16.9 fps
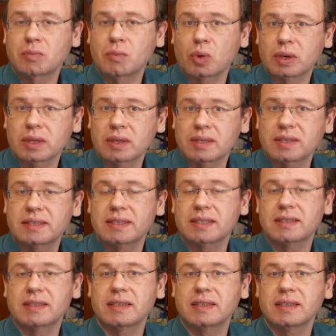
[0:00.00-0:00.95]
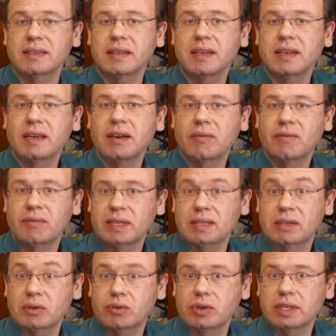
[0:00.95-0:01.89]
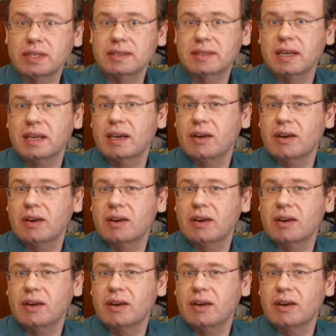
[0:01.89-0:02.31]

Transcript: more consistent vessel trees.